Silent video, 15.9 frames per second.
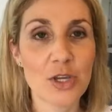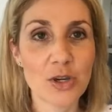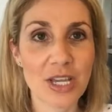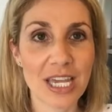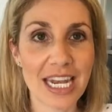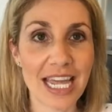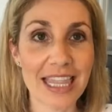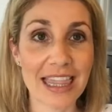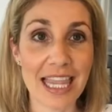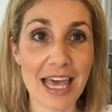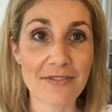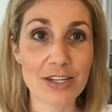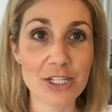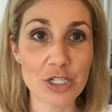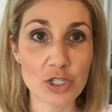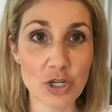You'll get
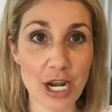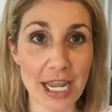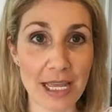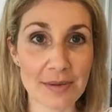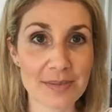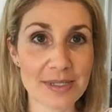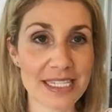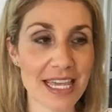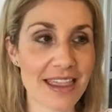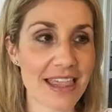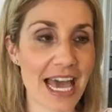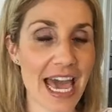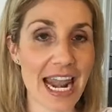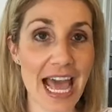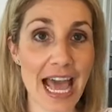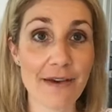11 drams
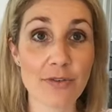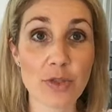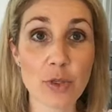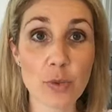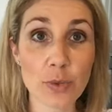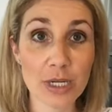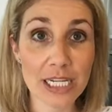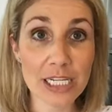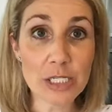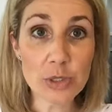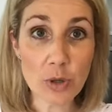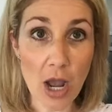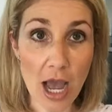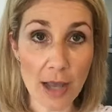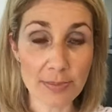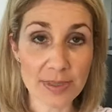that have three
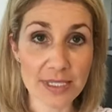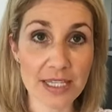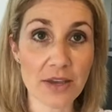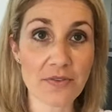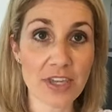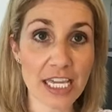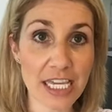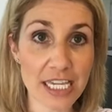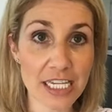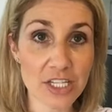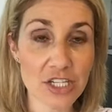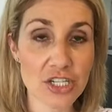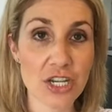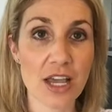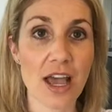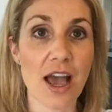drops of
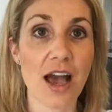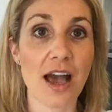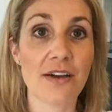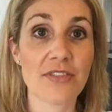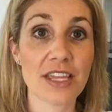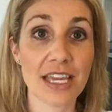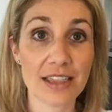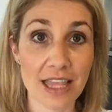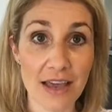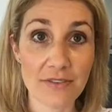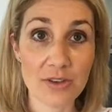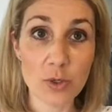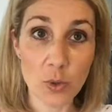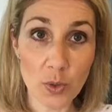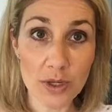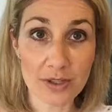each of the
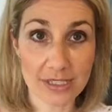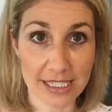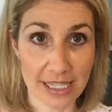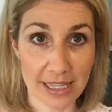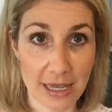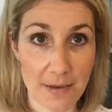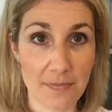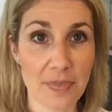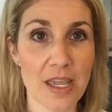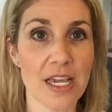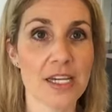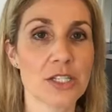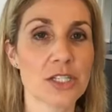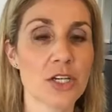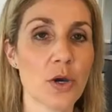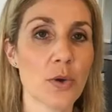11 oils in them.
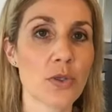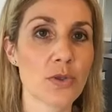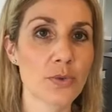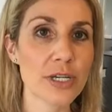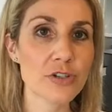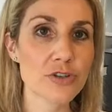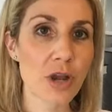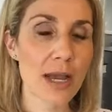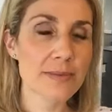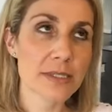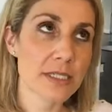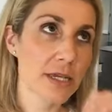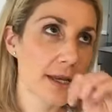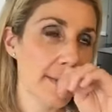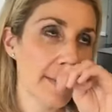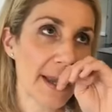So three drops
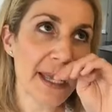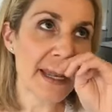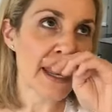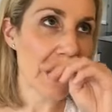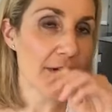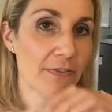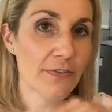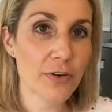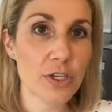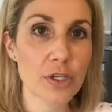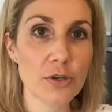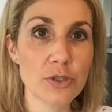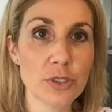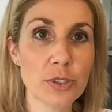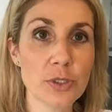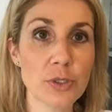is gonna be enough for
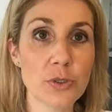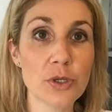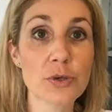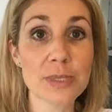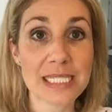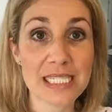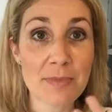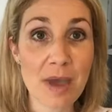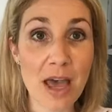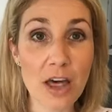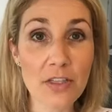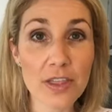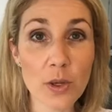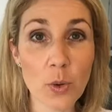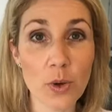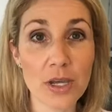you to you know, smell
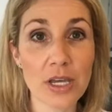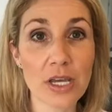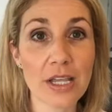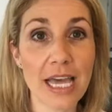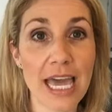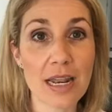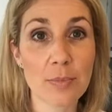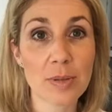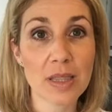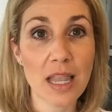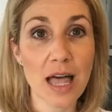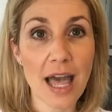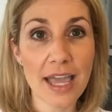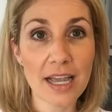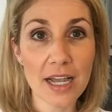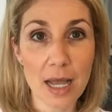the oil and
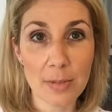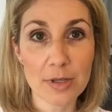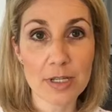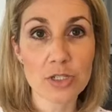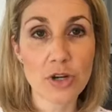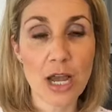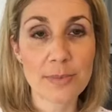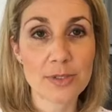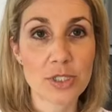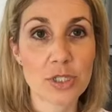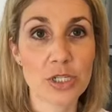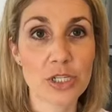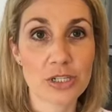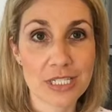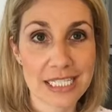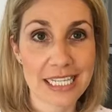apply a couple of drops to
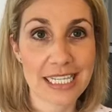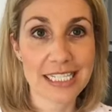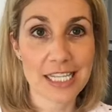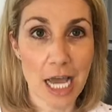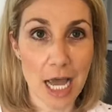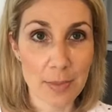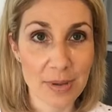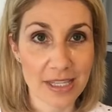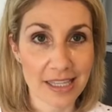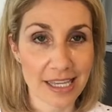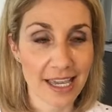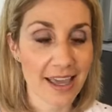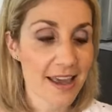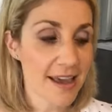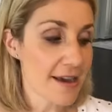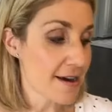your skin
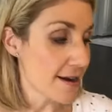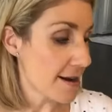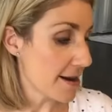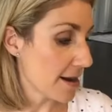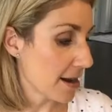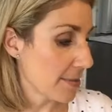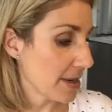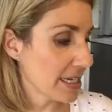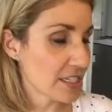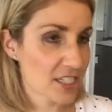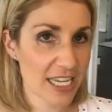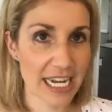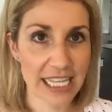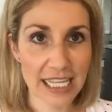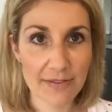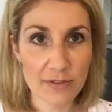topically um, and just
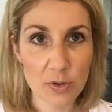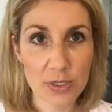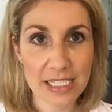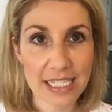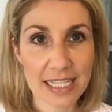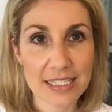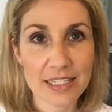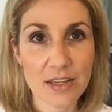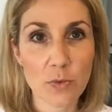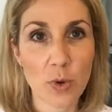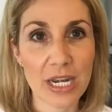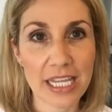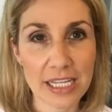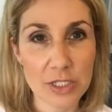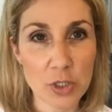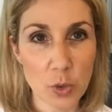kind of give you a sense of
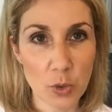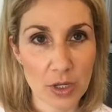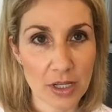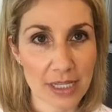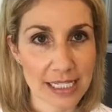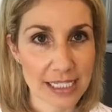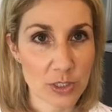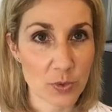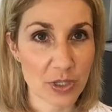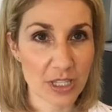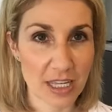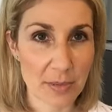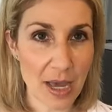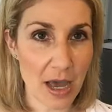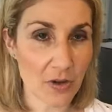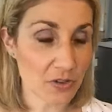what each oil is
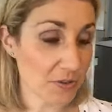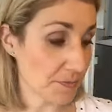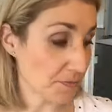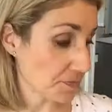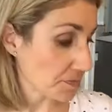really about.